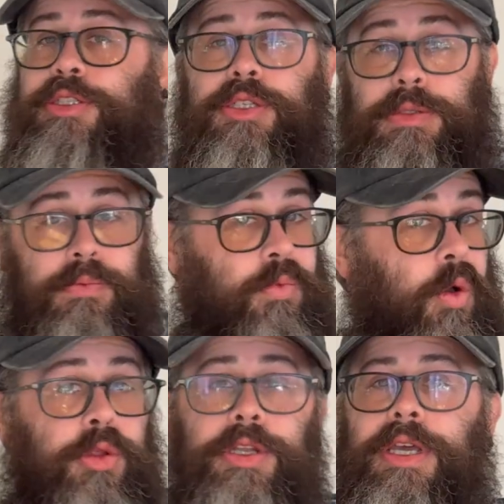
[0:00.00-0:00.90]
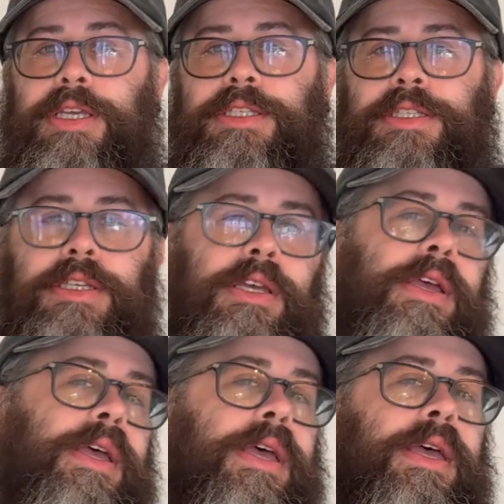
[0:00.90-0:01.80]
and just roll the dice,
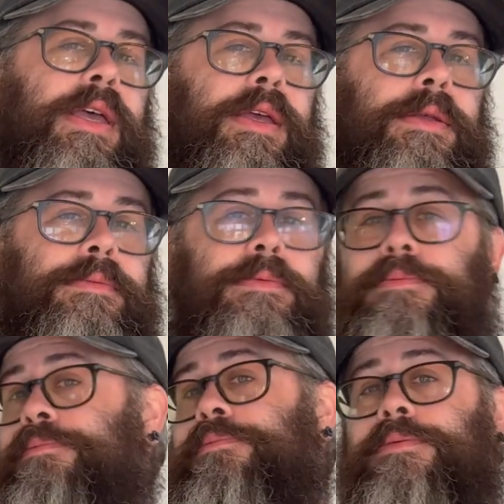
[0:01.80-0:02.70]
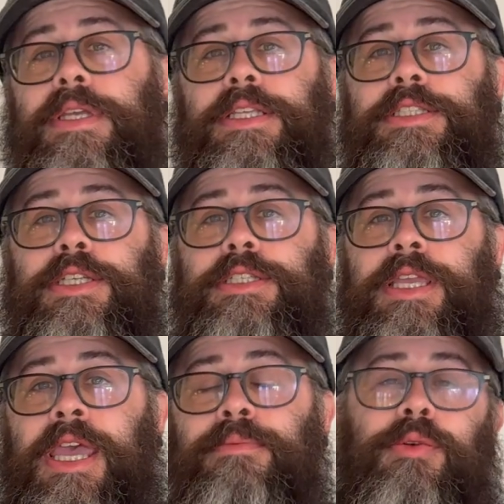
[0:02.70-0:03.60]
it's just a
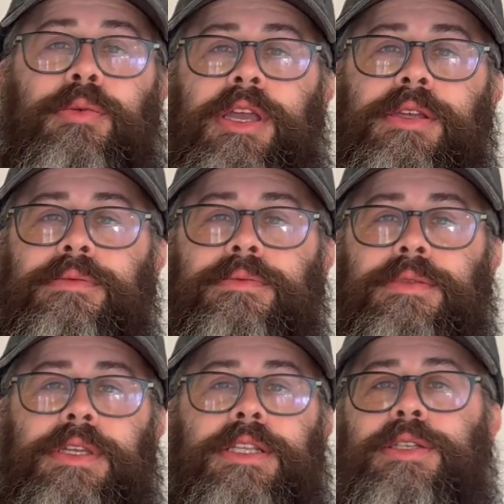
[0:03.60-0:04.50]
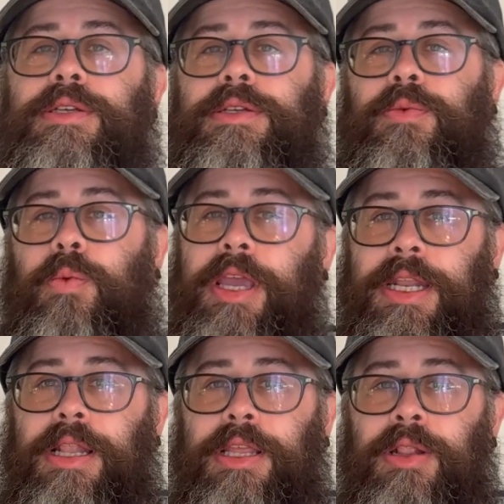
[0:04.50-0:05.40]
gamble, right? Get to
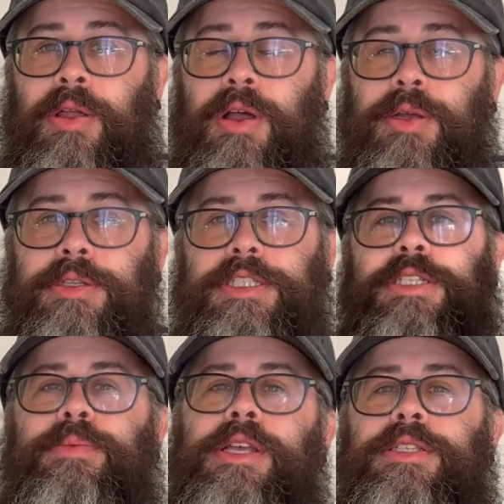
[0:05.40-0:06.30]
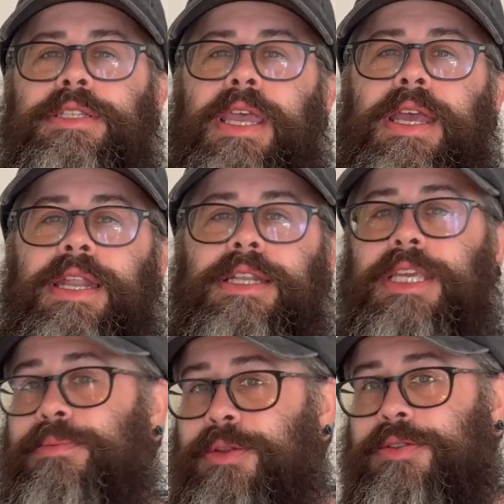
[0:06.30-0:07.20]
wait a little longer in suspense and
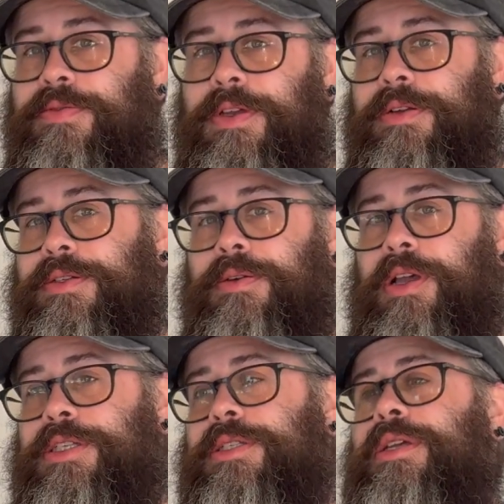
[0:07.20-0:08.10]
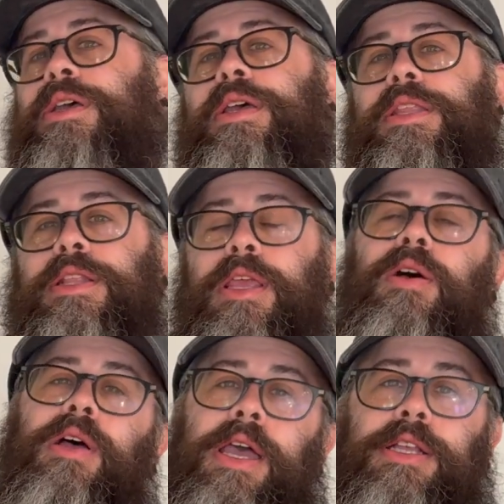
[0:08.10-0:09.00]
keep those fingers crossed that they
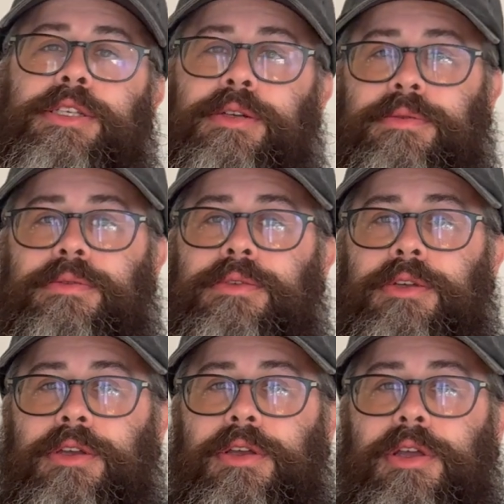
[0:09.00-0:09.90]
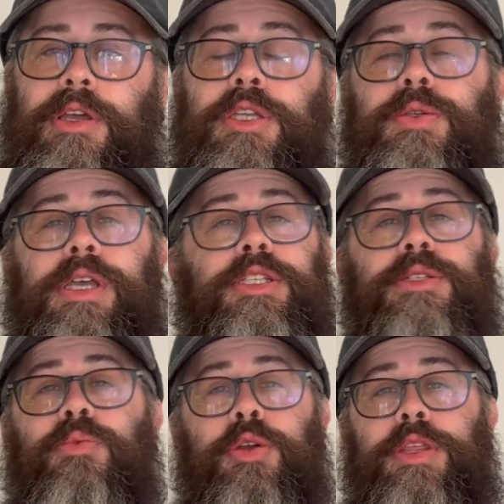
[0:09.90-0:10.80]
all hatch out. So again,
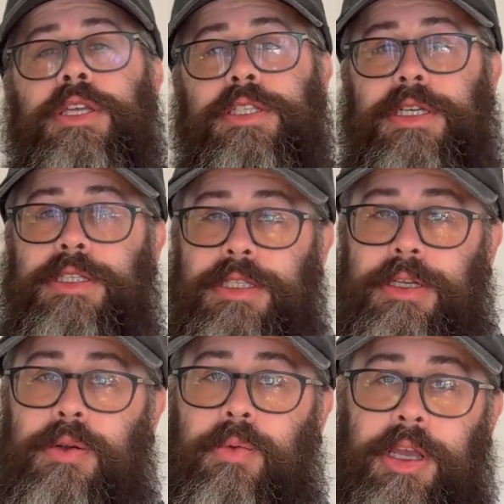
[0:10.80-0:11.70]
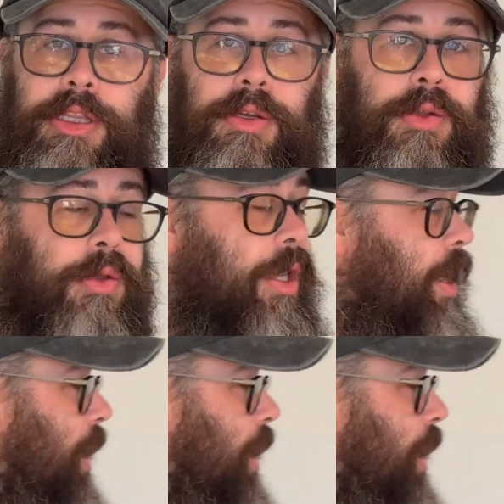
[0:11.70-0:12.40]
just more things to consider when you're looking